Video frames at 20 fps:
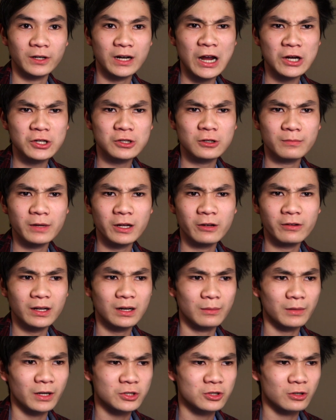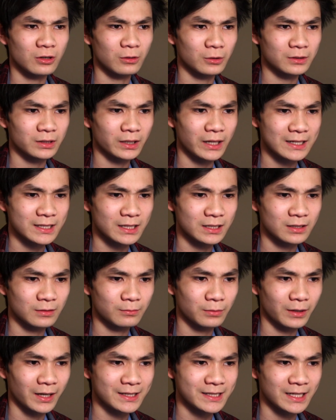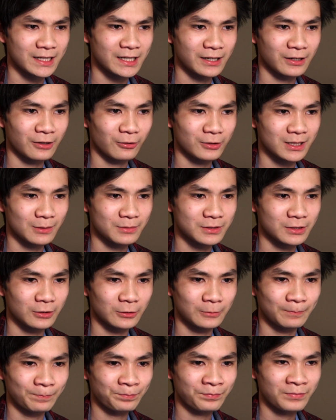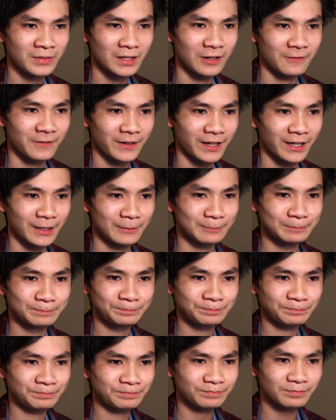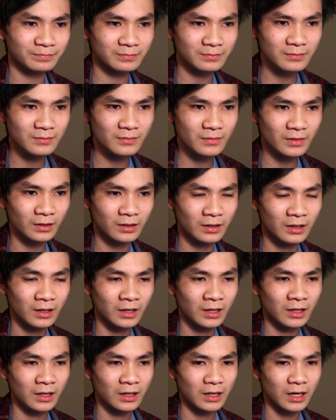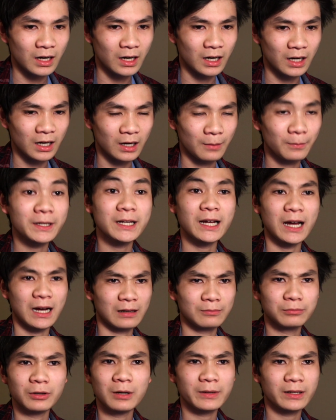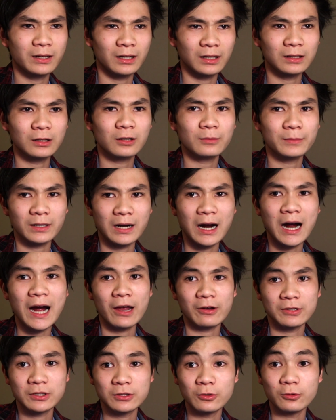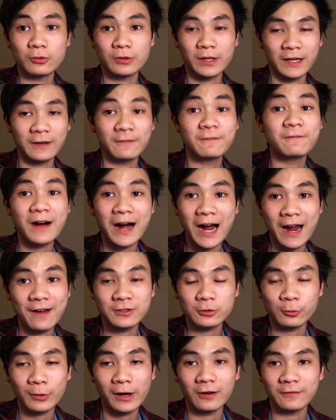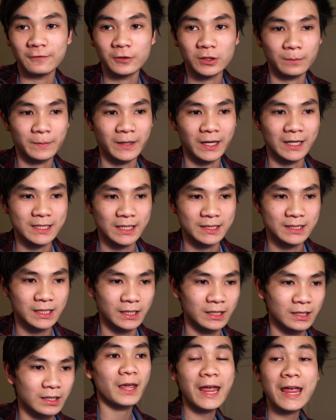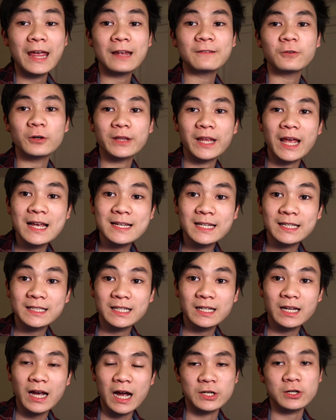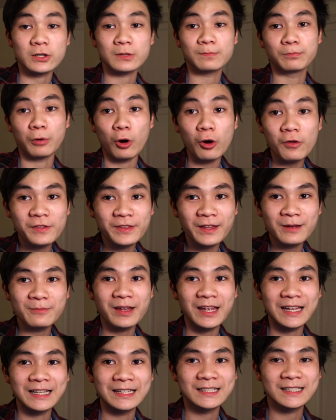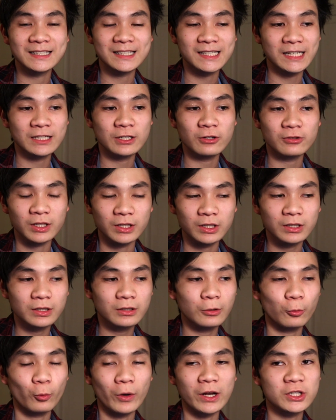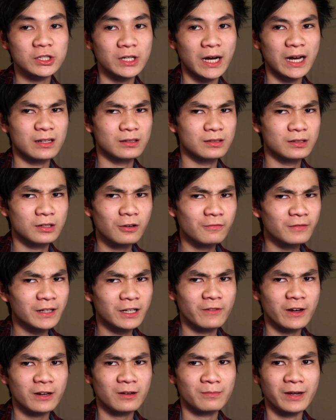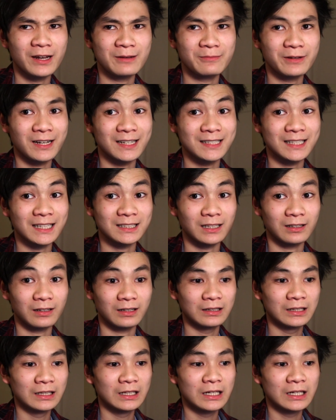national merit. I'm not sure what the PSAT goes up to. I forget. But yeah, probably a little bit higher to the 512 for the PSAT. And for the SAT, I took both of them in senior year, which I don't really recommend because that's a